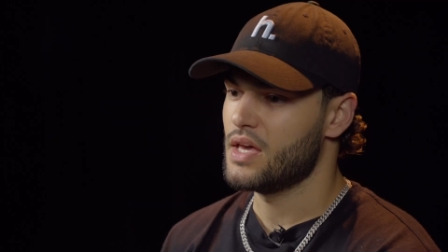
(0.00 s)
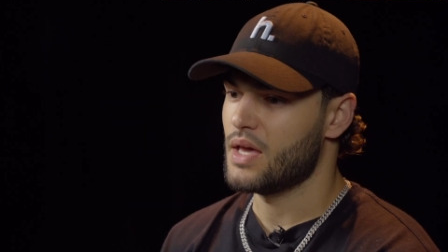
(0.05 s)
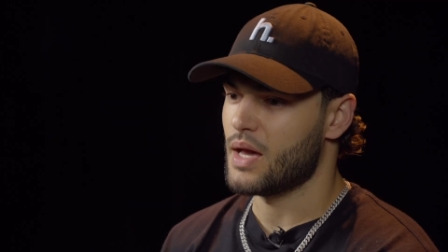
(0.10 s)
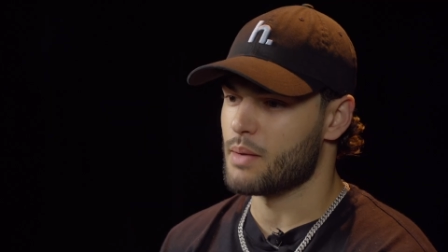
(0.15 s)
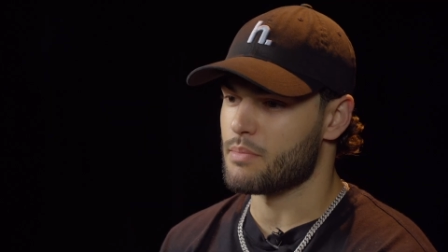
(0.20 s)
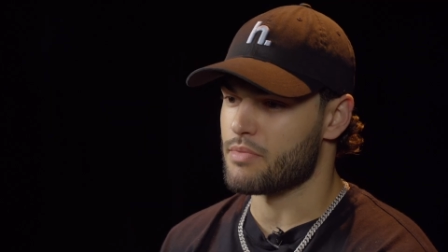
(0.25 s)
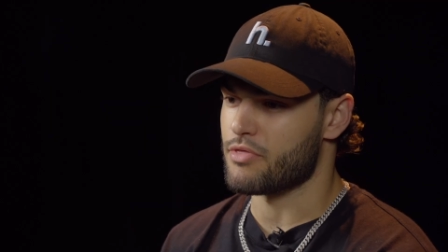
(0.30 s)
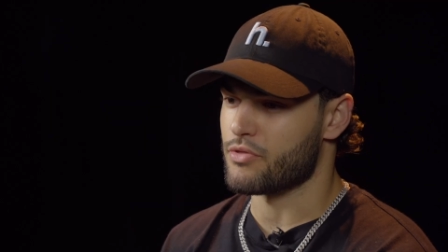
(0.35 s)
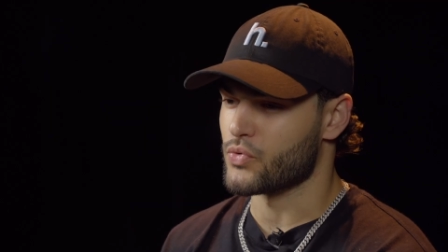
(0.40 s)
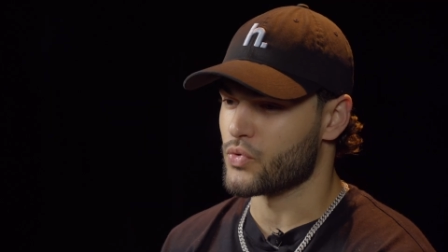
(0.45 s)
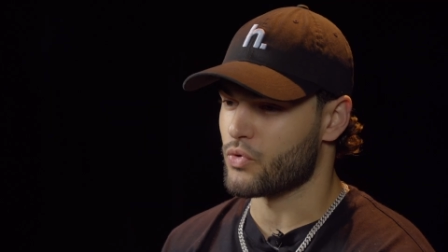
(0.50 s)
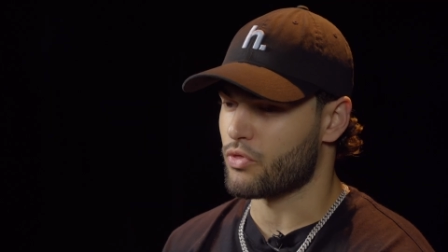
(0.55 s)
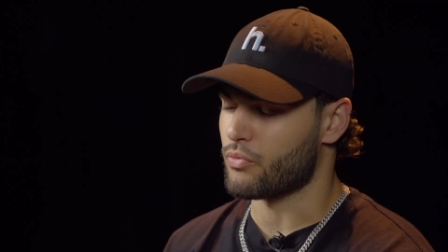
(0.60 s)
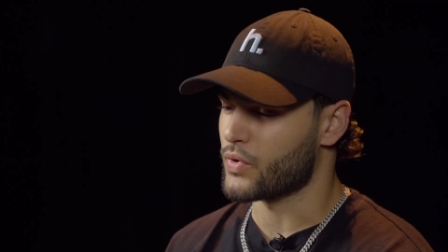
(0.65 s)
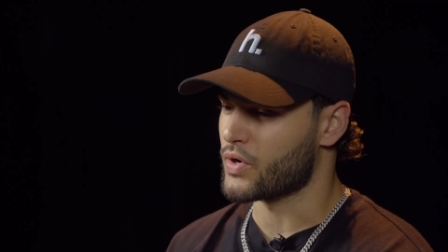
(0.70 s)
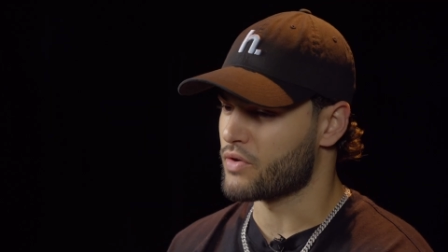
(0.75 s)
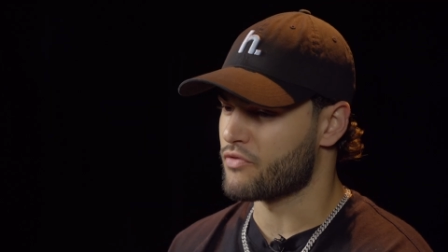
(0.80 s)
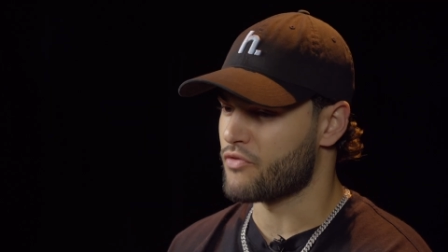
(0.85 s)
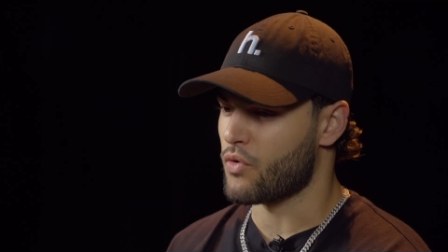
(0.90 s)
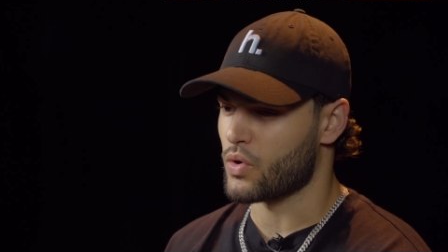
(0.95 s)
um, through
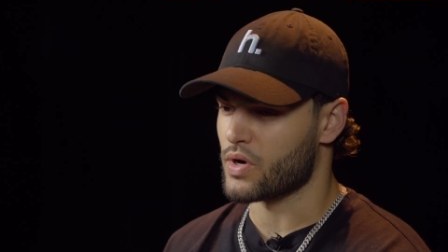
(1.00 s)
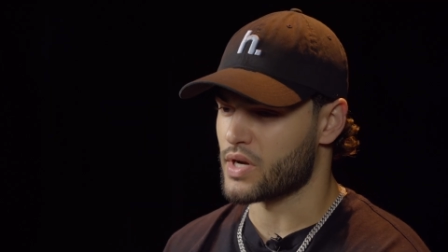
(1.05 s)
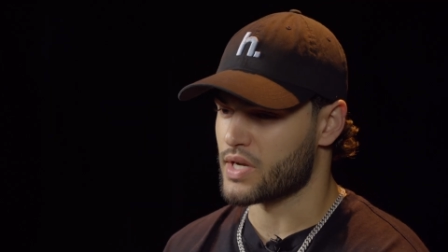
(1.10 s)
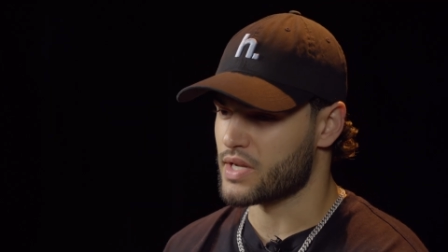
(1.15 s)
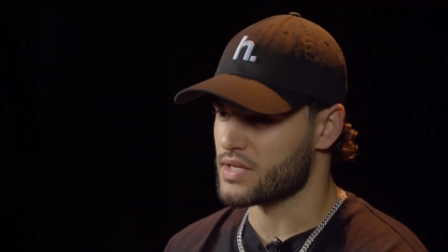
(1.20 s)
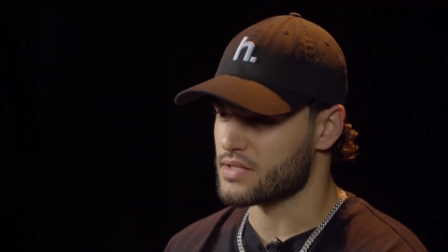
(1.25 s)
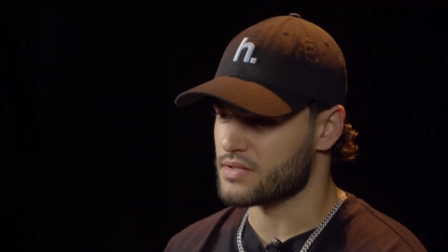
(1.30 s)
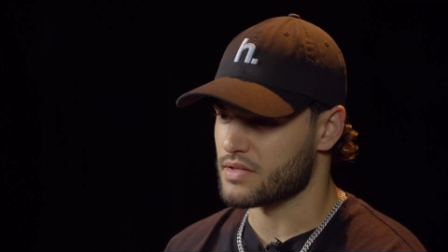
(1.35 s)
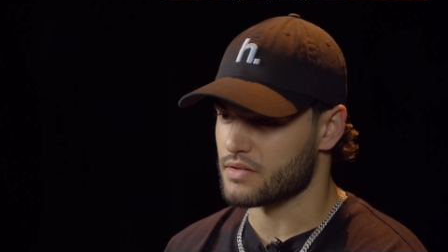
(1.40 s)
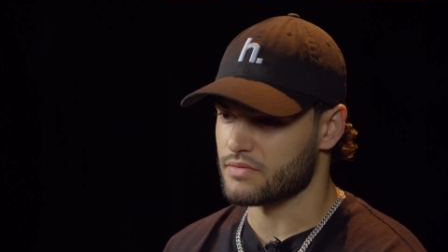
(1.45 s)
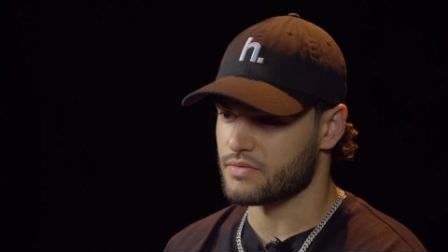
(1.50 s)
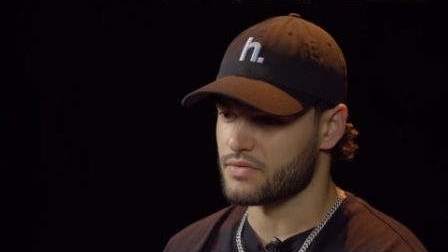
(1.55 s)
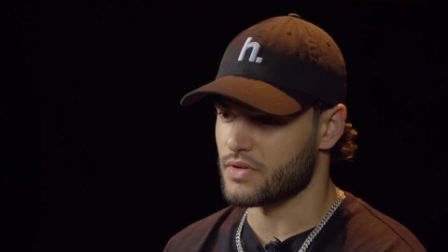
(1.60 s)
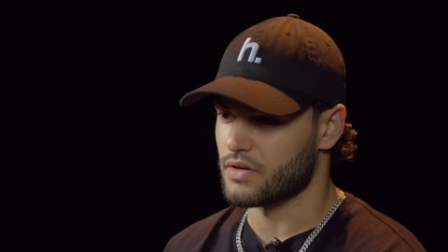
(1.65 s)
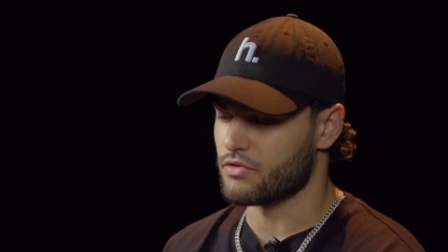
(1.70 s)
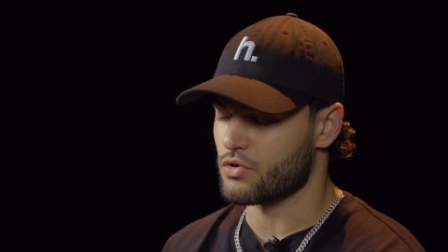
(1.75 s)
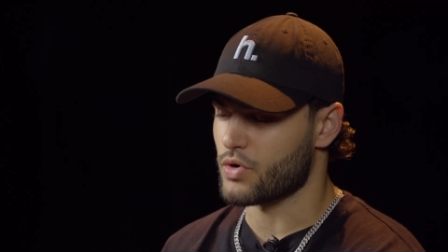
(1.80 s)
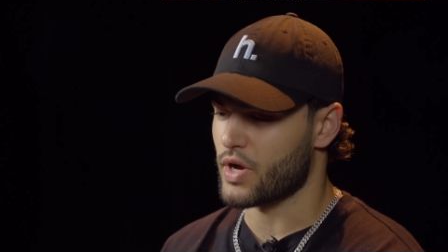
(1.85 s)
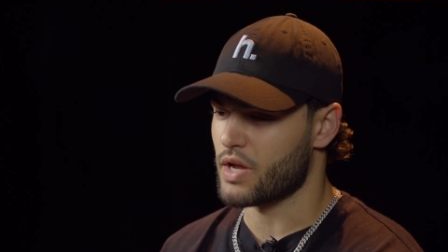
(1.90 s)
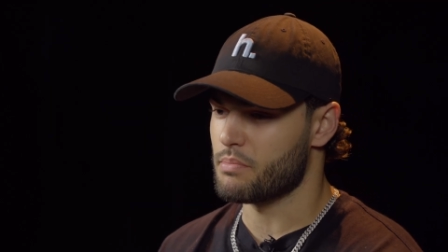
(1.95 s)
three or four innings of,
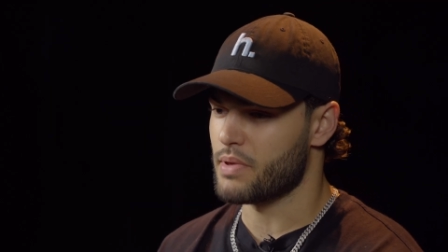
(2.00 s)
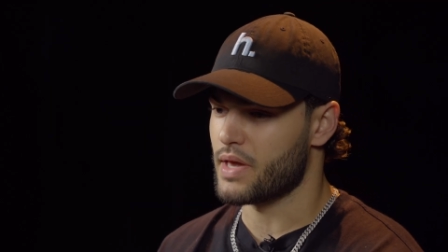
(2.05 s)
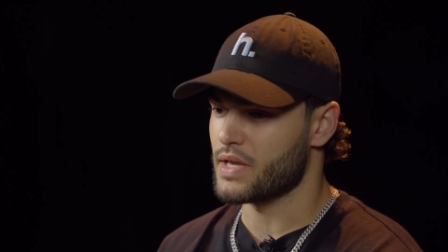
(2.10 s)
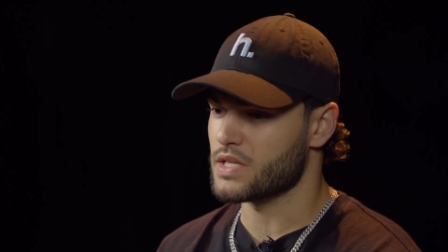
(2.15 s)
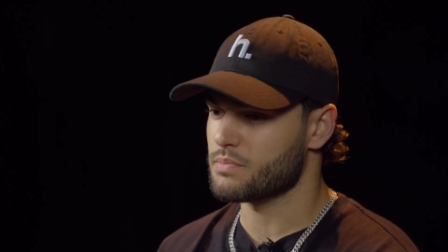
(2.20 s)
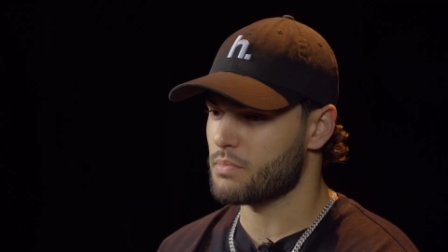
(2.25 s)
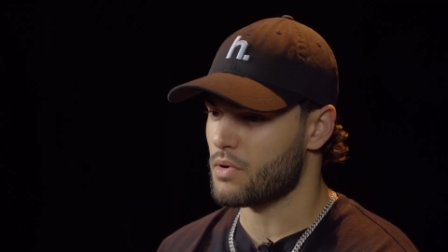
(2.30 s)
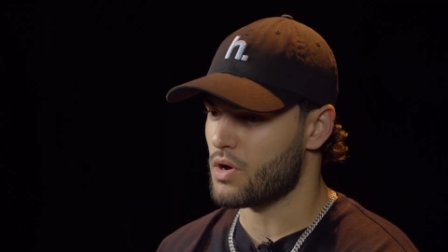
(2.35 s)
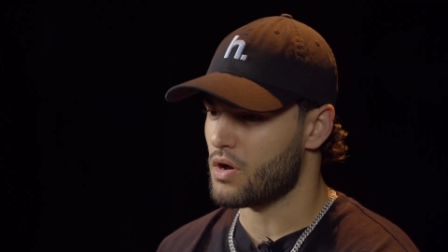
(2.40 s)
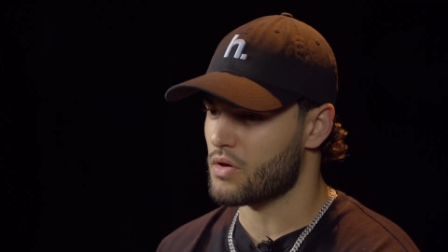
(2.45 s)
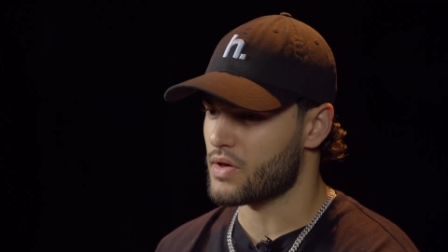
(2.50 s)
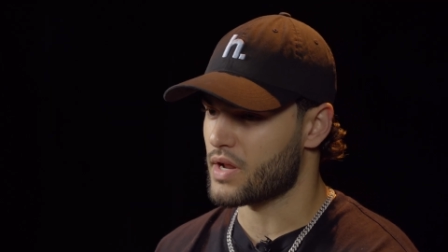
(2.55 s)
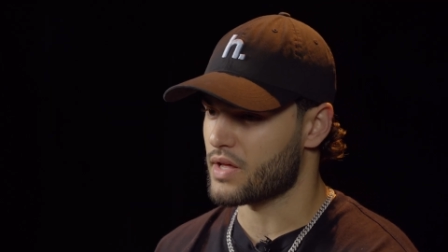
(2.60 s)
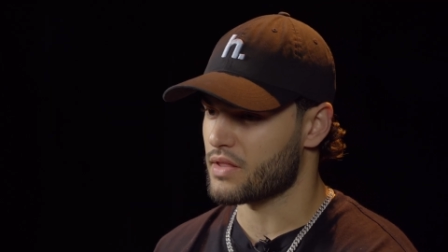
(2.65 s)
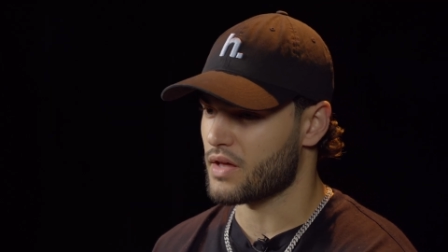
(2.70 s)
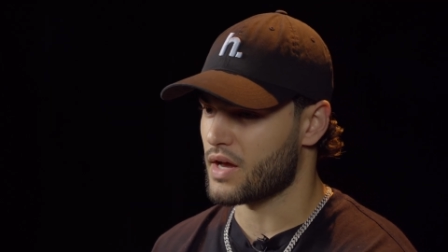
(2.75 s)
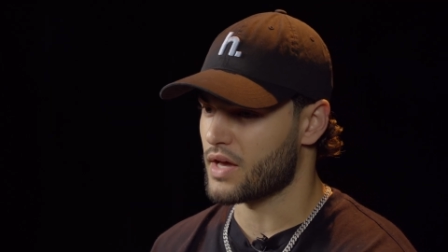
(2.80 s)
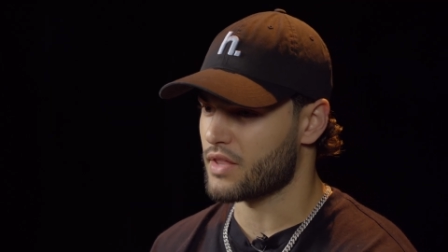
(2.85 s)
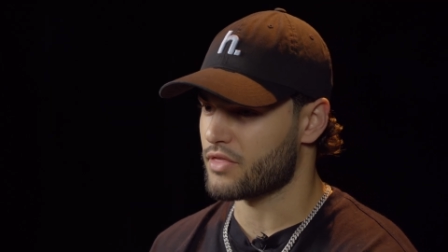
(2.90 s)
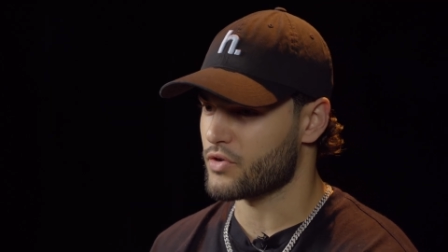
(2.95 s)
of great baseball,
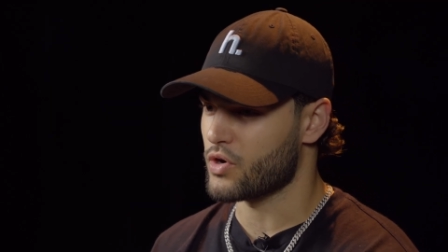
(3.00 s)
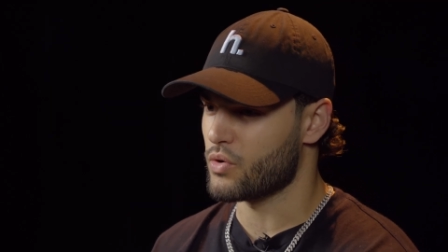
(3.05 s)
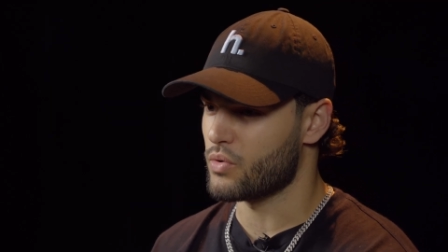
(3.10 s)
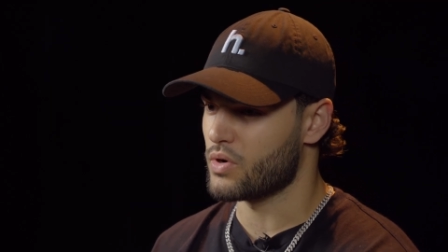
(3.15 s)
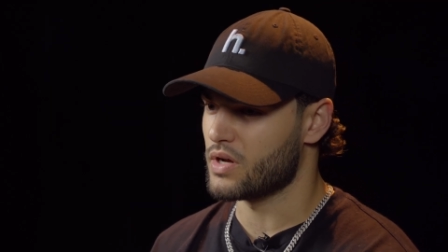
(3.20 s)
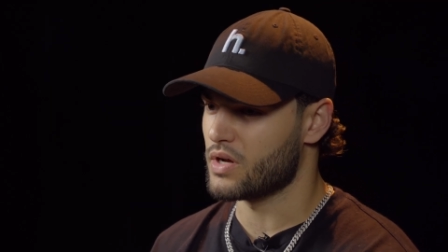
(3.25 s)
and I, I throw